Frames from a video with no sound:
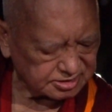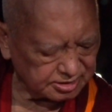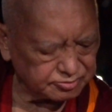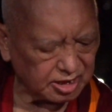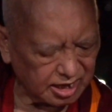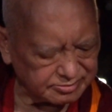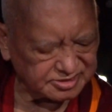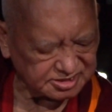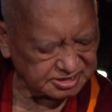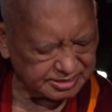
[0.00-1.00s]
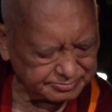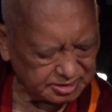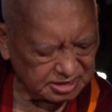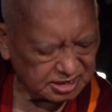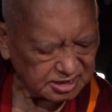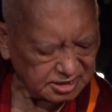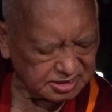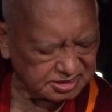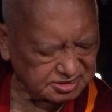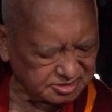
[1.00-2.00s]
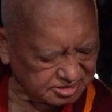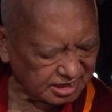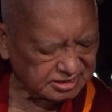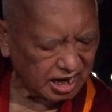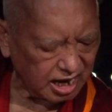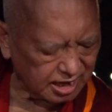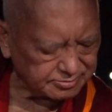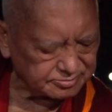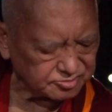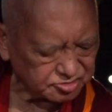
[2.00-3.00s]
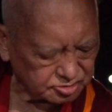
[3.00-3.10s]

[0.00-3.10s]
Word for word: If you harm sentient being, it is great harm.